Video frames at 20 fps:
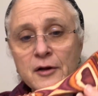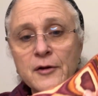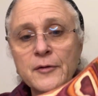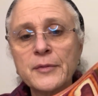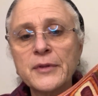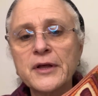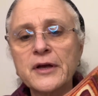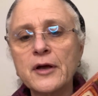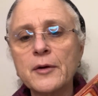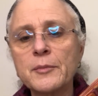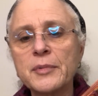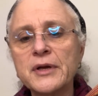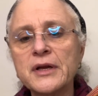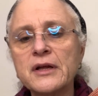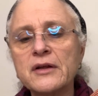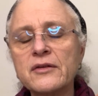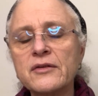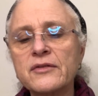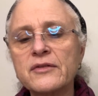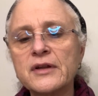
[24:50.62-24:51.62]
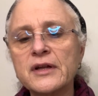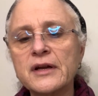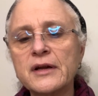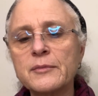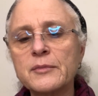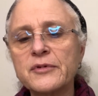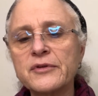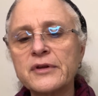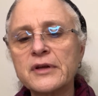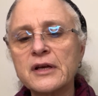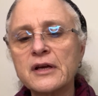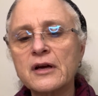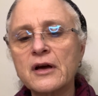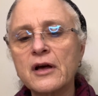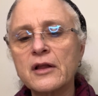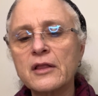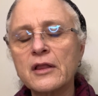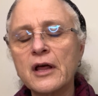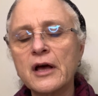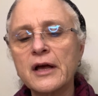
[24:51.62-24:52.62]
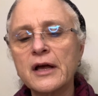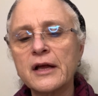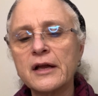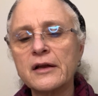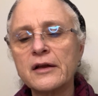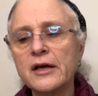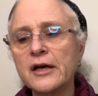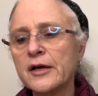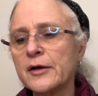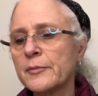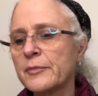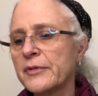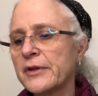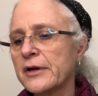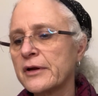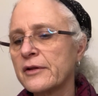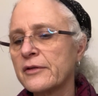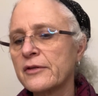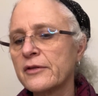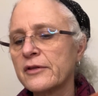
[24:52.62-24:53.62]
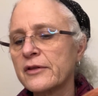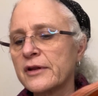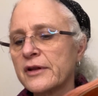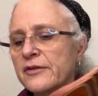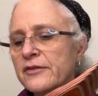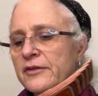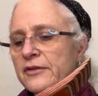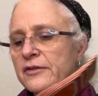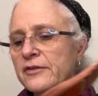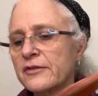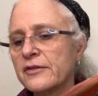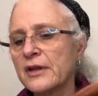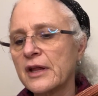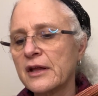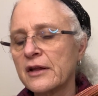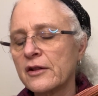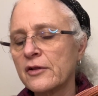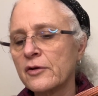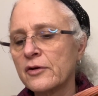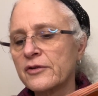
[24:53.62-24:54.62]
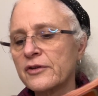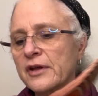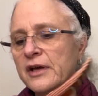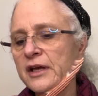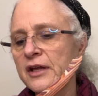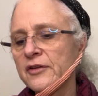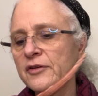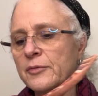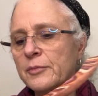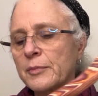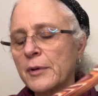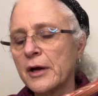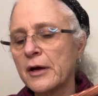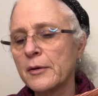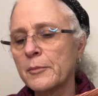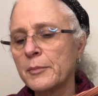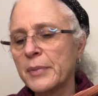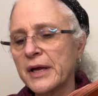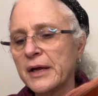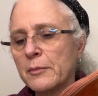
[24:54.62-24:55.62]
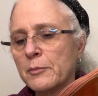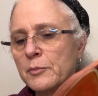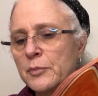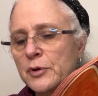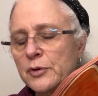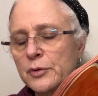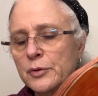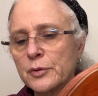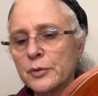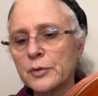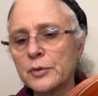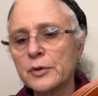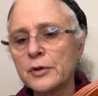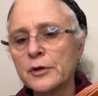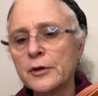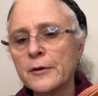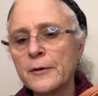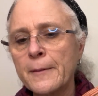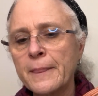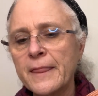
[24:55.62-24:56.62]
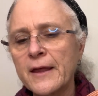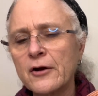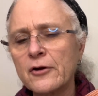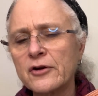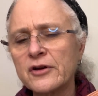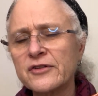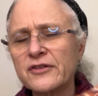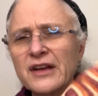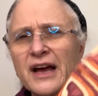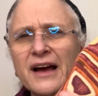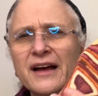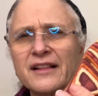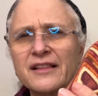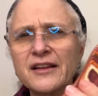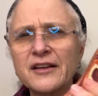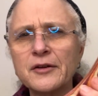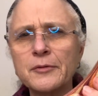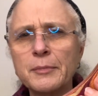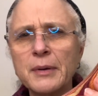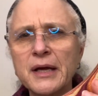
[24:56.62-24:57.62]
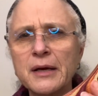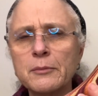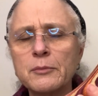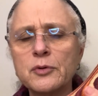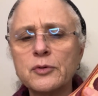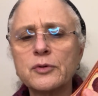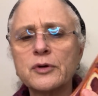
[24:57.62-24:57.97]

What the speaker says: The companies that I'm seeing online, they list it looks like it's bamboo, or it's Island Bamboo